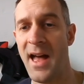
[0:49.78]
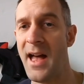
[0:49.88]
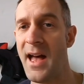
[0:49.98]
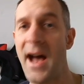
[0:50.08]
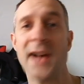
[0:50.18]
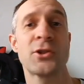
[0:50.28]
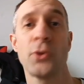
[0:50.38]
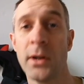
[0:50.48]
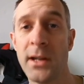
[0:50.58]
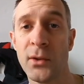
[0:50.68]
I
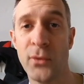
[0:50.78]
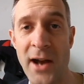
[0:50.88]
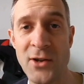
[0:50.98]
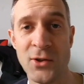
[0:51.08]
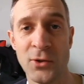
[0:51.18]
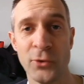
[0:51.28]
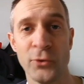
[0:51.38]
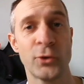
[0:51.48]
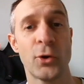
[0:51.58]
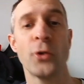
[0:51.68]
strongly advise you
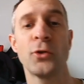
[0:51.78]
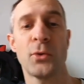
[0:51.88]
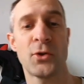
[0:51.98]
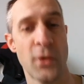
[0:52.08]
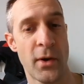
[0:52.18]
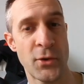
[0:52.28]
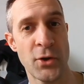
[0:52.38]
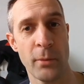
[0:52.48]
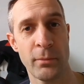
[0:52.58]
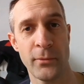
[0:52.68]
to go to a surf
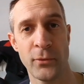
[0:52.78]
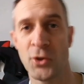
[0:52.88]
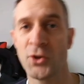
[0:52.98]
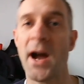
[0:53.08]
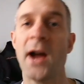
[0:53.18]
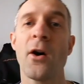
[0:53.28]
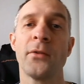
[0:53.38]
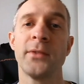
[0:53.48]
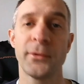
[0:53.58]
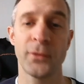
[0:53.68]
shop to try
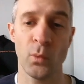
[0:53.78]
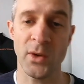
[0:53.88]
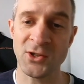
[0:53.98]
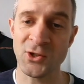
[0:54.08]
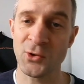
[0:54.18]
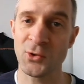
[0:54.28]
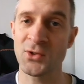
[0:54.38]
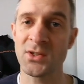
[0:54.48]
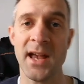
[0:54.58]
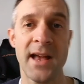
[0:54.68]
on different
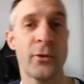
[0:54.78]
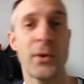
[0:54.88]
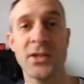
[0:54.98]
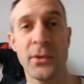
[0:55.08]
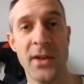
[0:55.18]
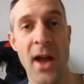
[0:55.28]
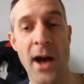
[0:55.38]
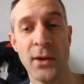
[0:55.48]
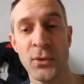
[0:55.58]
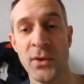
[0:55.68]
wetsuits and the rest of the
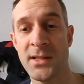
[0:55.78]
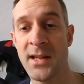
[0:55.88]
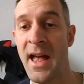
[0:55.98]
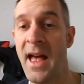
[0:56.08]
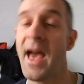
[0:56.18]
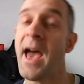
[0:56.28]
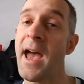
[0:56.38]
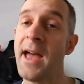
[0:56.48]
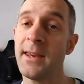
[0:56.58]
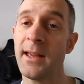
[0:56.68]
outfit
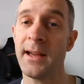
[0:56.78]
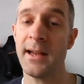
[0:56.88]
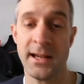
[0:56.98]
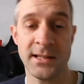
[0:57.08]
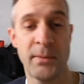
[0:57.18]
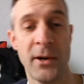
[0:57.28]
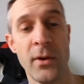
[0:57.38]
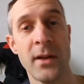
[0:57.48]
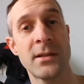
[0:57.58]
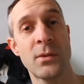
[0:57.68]
and
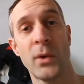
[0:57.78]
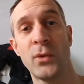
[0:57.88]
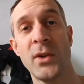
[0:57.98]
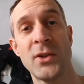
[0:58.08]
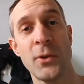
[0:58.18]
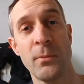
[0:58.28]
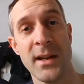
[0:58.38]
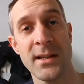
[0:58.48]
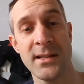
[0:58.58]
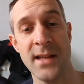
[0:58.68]
experience what fits you
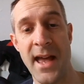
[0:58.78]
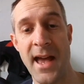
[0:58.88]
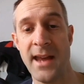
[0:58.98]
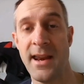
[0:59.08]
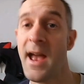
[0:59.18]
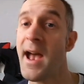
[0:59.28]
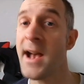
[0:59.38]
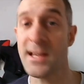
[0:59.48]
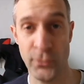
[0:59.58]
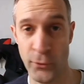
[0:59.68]
best and
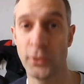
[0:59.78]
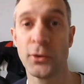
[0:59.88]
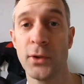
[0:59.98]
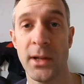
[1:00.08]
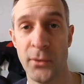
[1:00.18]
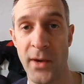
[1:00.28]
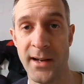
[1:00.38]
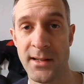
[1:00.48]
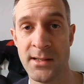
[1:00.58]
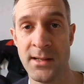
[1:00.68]
ask for good
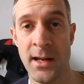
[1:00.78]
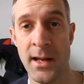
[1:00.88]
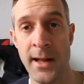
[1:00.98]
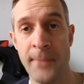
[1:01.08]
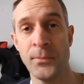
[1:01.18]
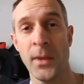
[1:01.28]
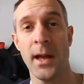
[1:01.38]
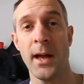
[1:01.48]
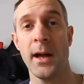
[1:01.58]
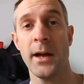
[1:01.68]
advice.
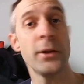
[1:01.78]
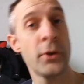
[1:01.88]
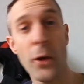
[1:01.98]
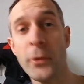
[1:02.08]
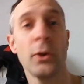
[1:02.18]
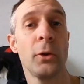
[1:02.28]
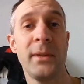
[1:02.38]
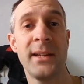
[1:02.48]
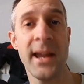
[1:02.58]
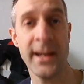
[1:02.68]
You know you'll
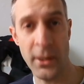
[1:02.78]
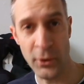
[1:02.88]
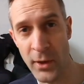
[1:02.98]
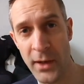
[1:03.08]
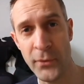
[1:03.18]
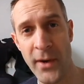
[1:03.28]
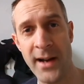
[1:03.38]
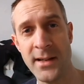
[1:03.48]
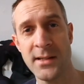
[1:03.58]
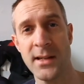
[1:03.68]
be getting a good
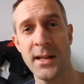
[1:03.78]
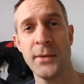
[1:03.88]
advice